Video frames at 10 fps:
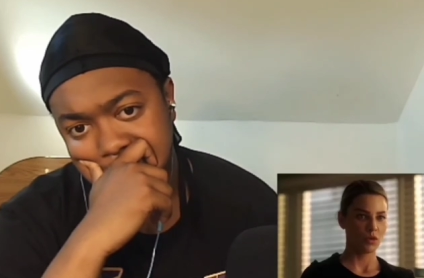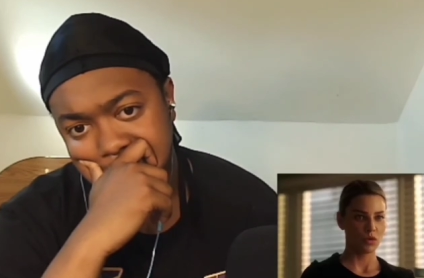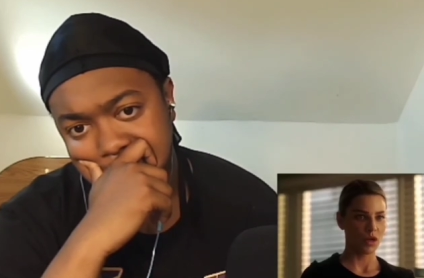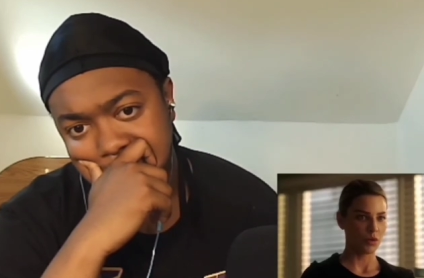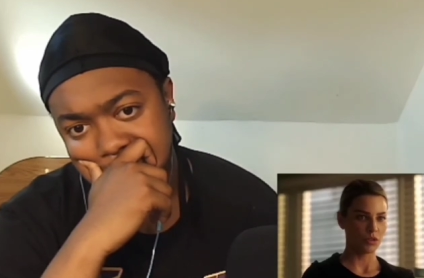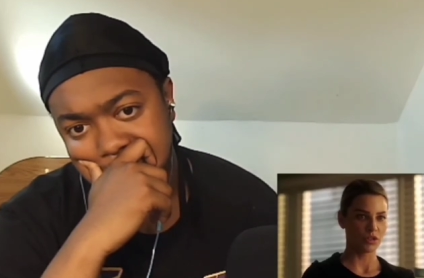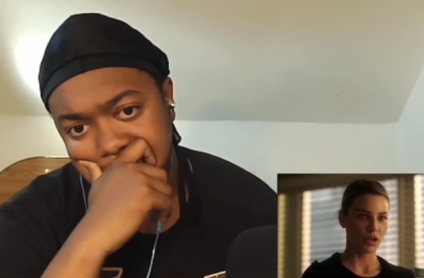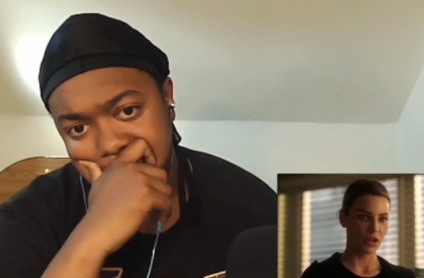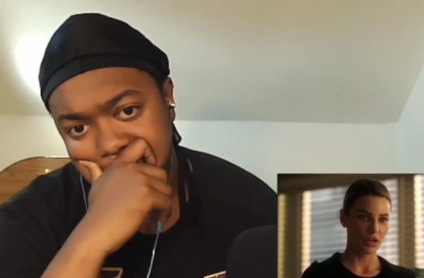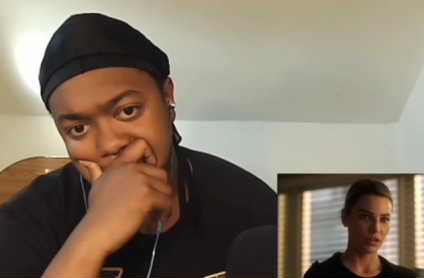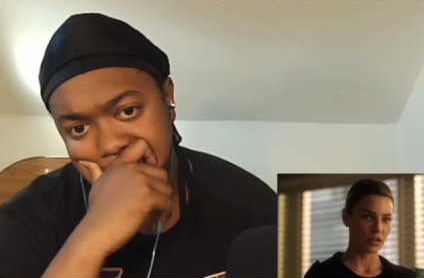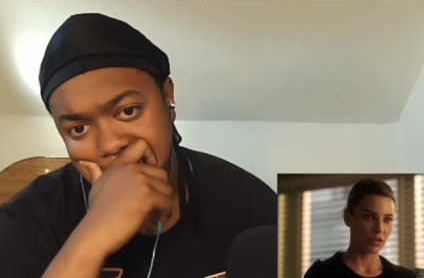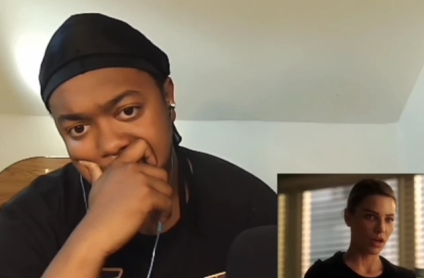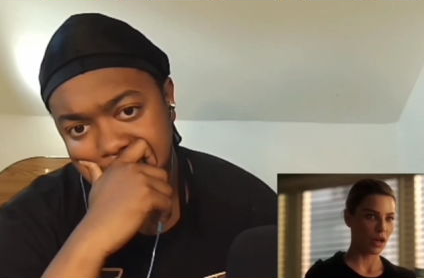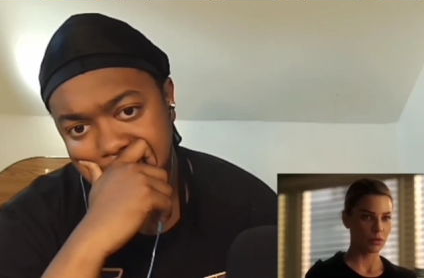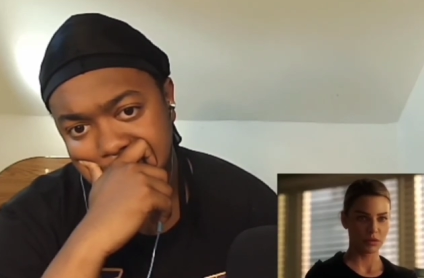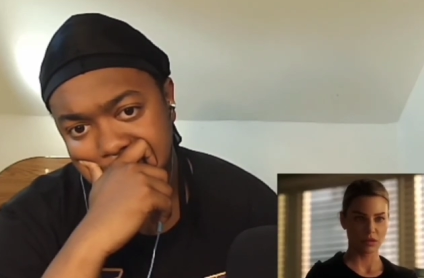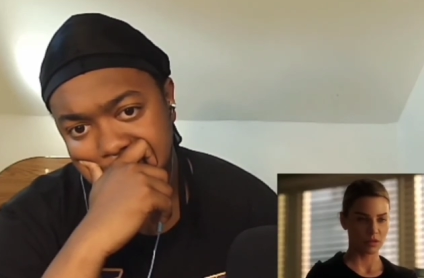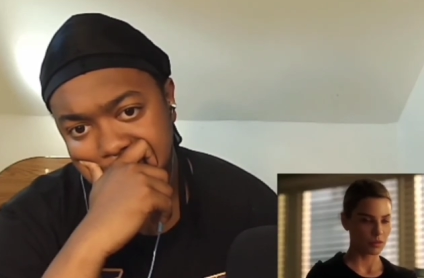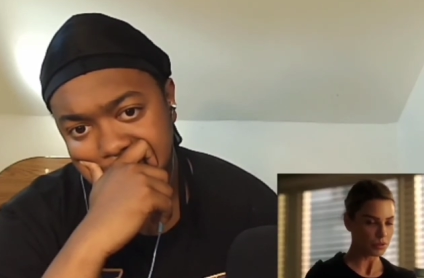Speaker 1: when I was shot, I
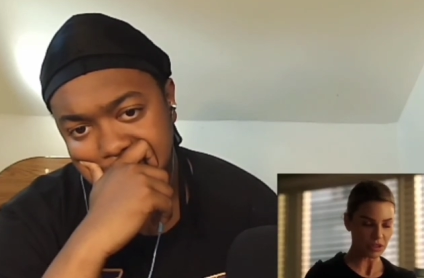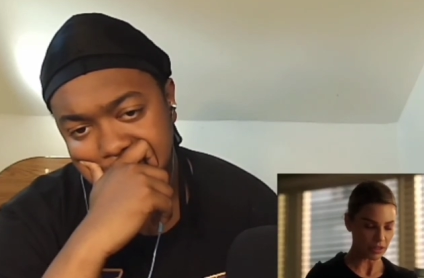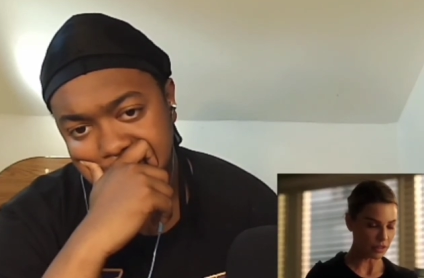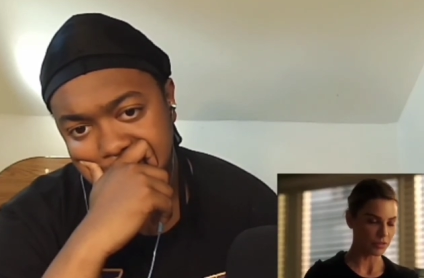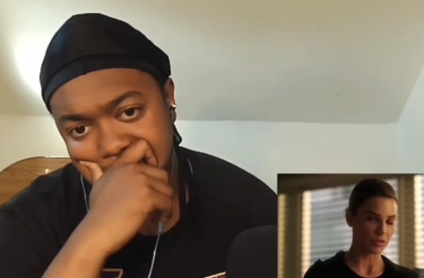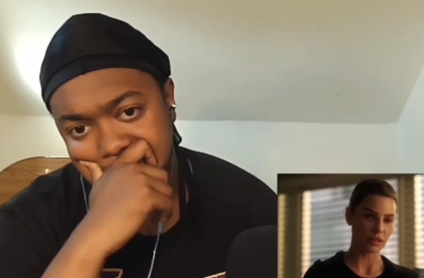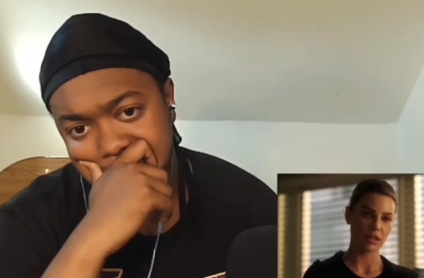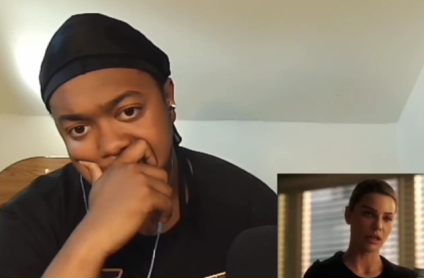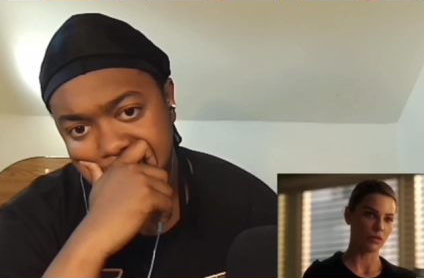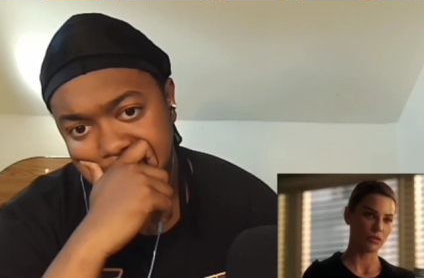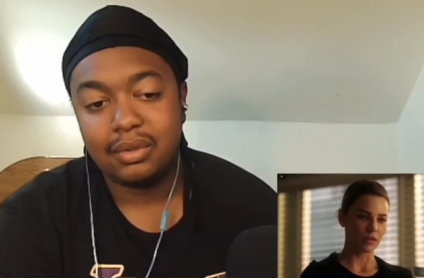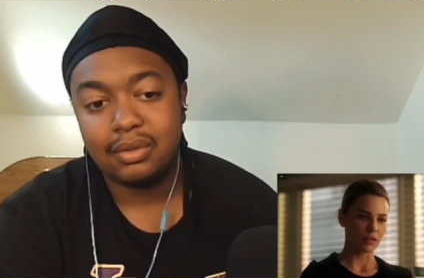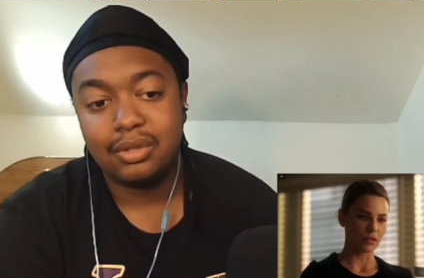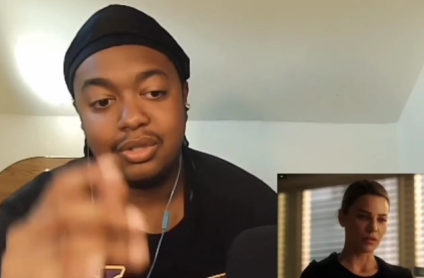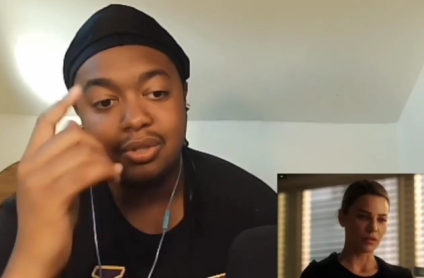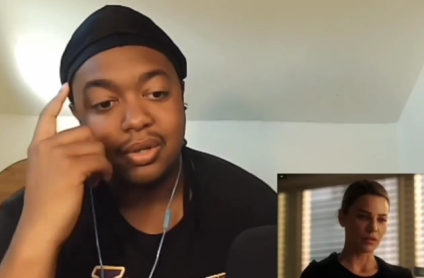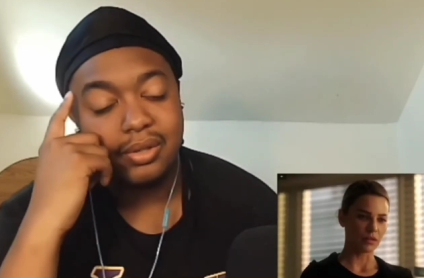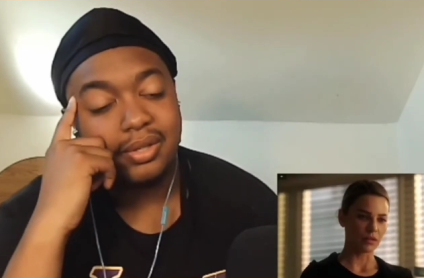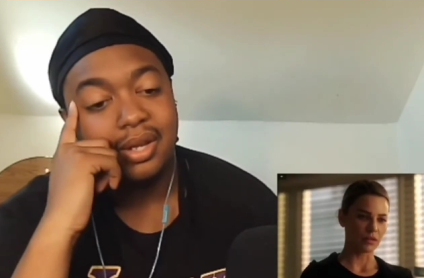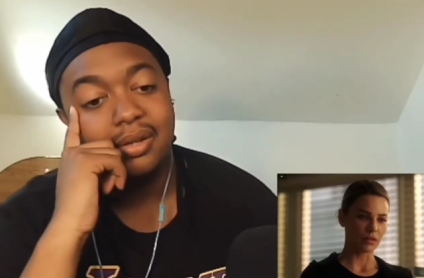was completely freaked out.
Speaker 2: She sure
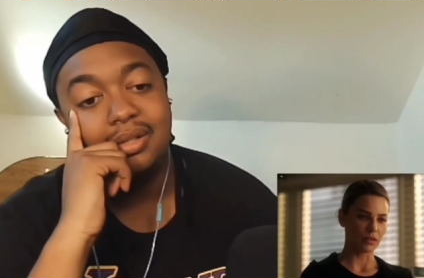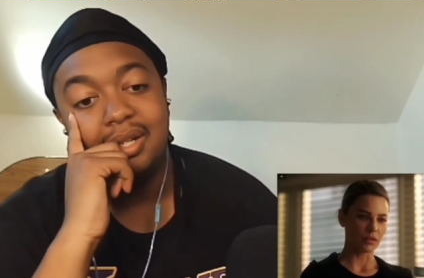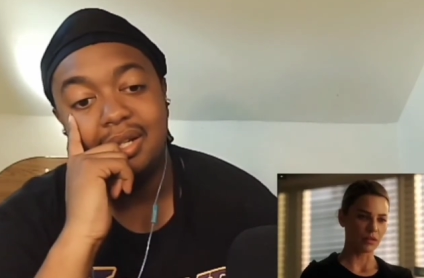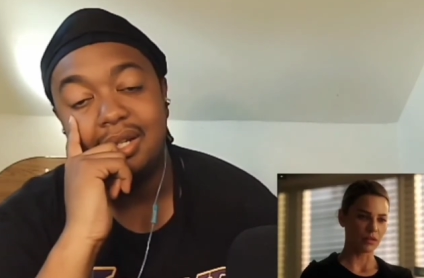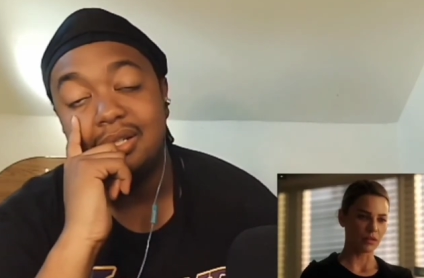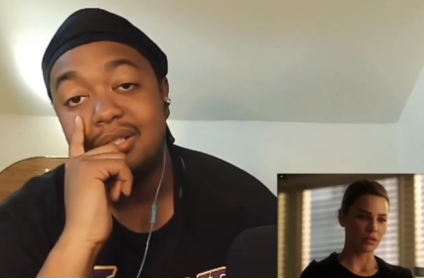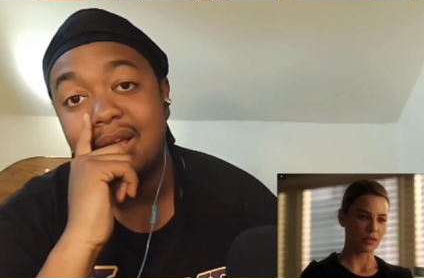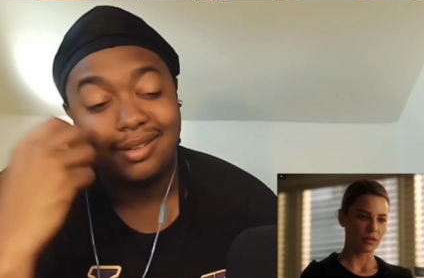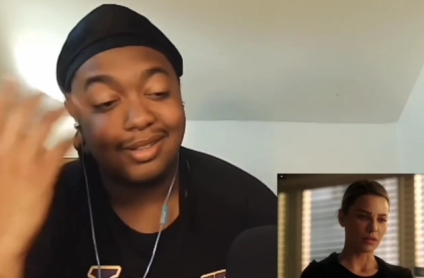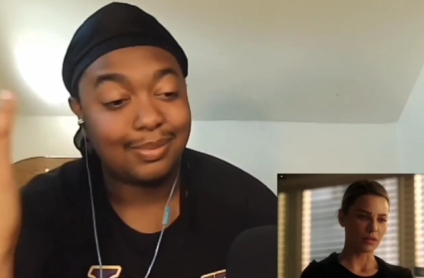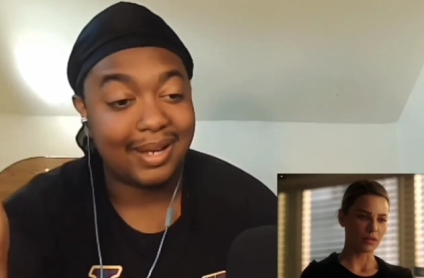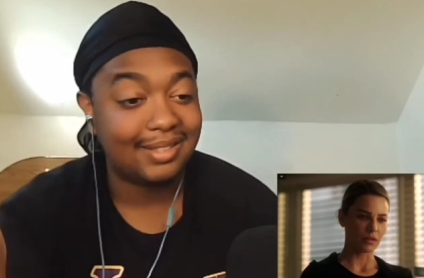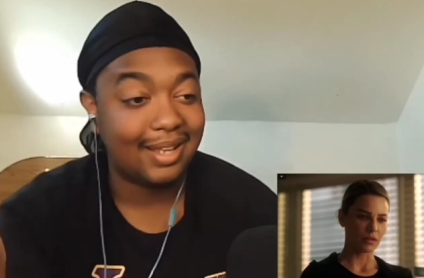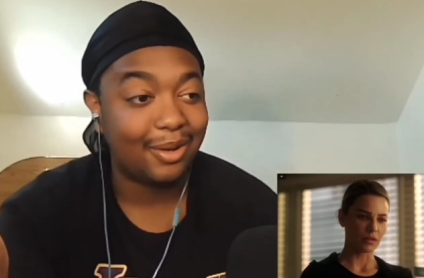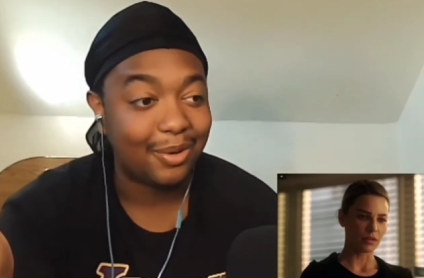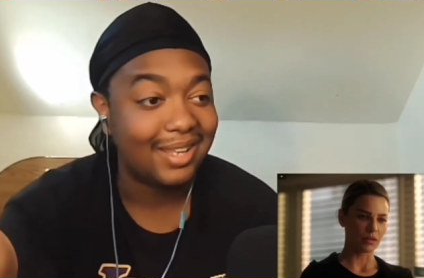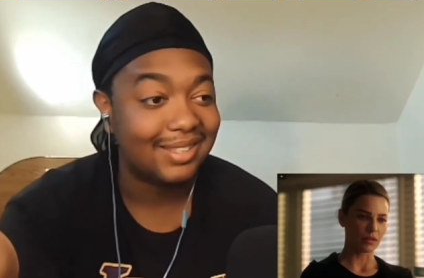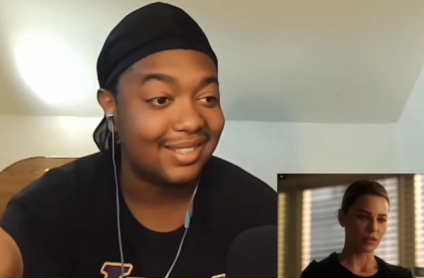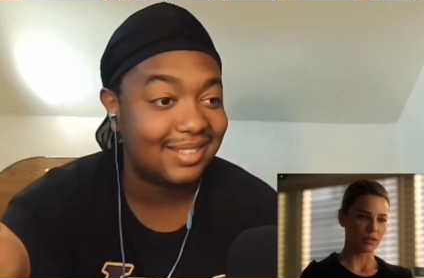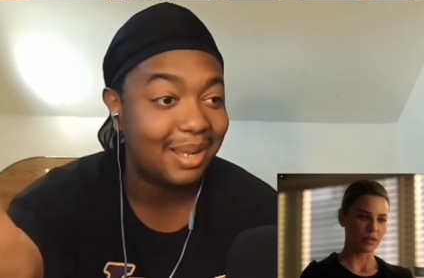as hell did get shot. It might sound
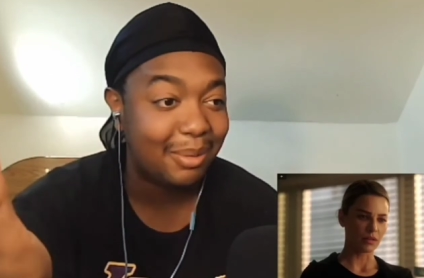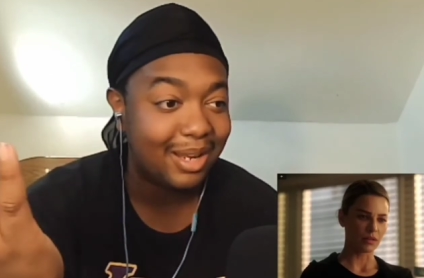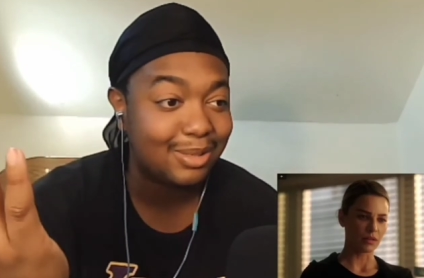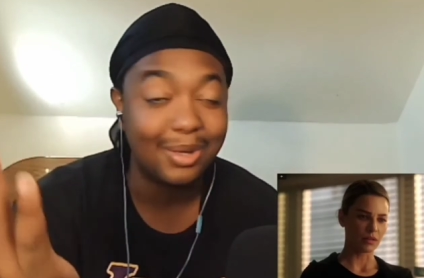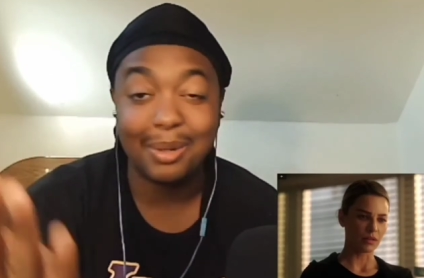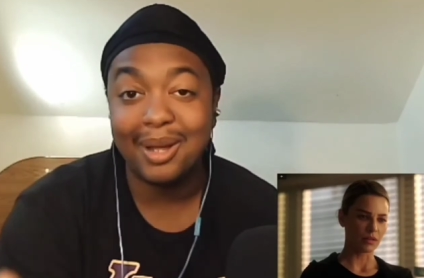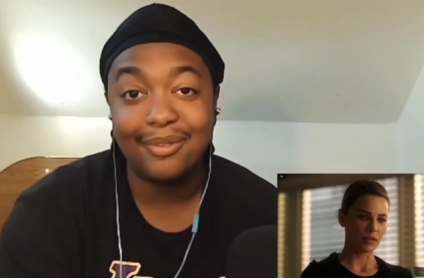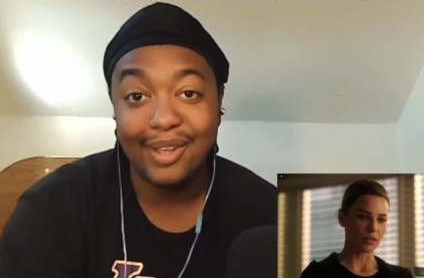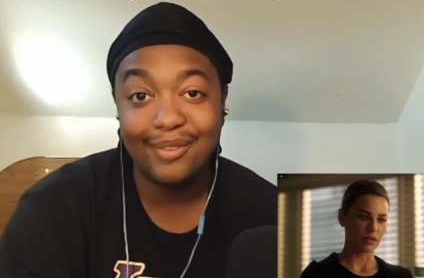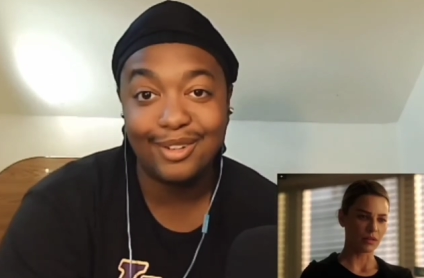crazy to say, but that's one of my favorite